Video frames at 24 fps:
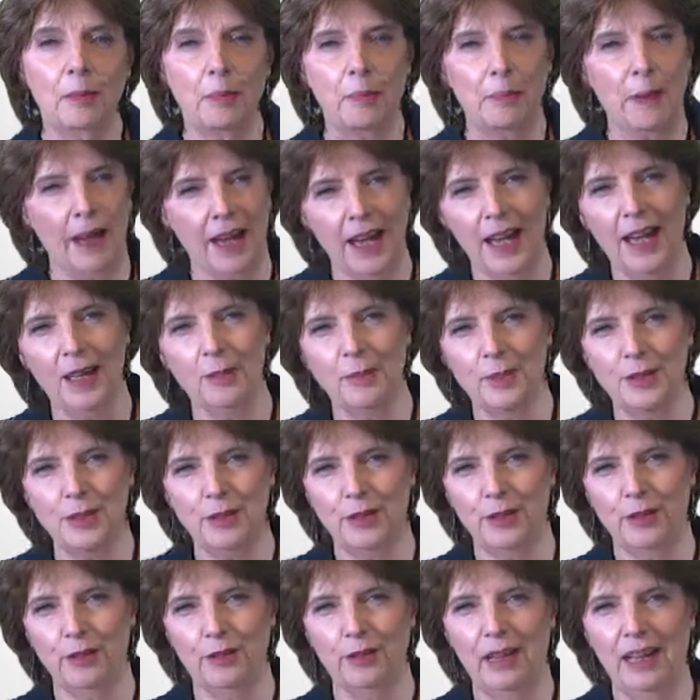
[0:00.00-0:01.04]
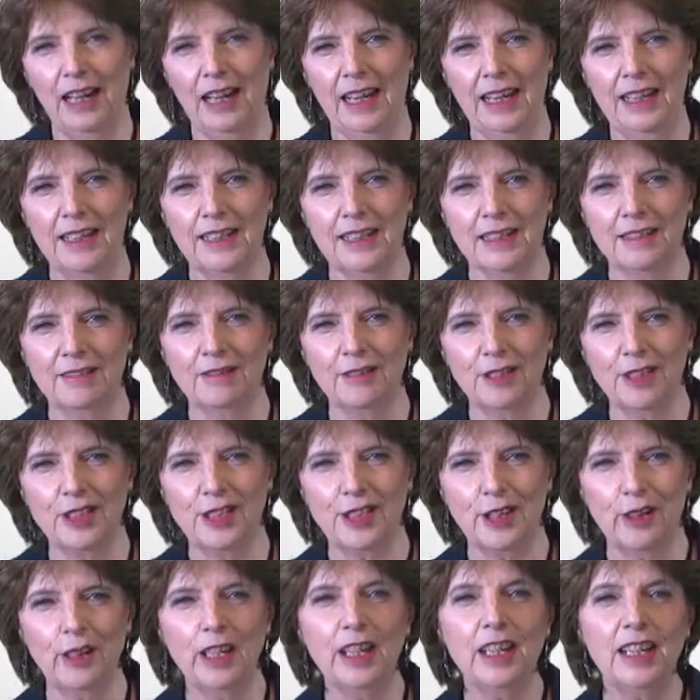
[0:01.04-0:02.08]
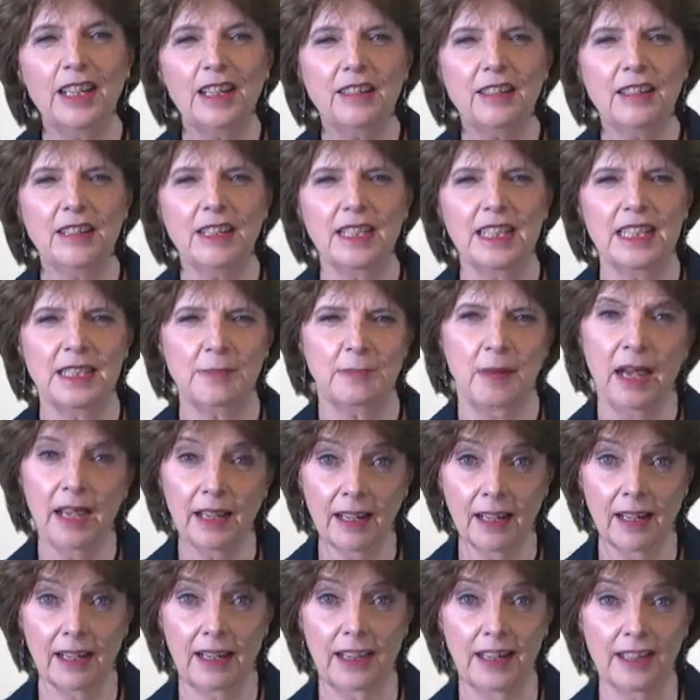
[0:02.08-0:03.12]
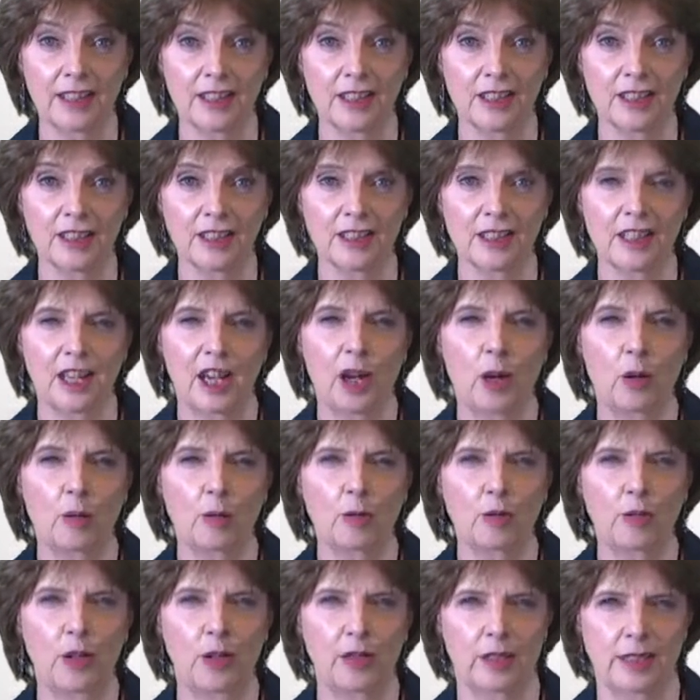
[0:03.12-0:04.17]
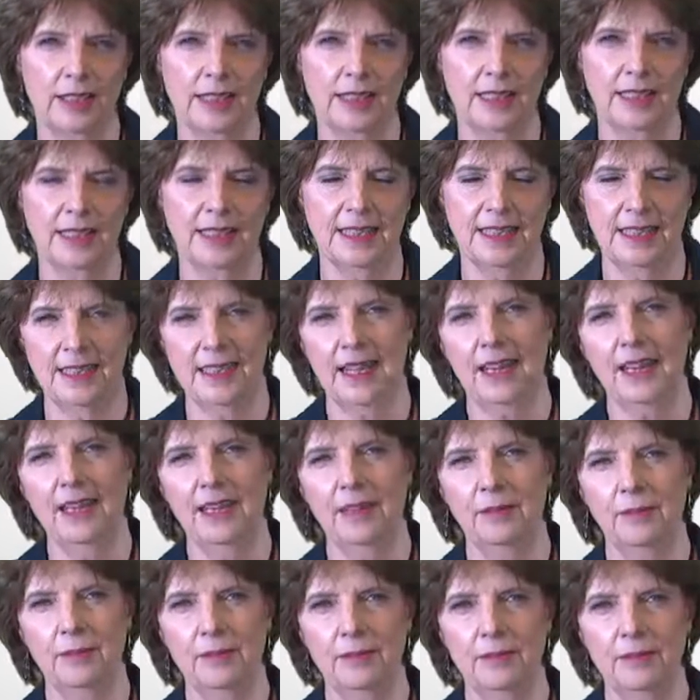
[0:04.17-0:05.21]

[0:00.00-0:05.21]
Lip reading: Perhaps you can relate. So here is my collection to help focus us today.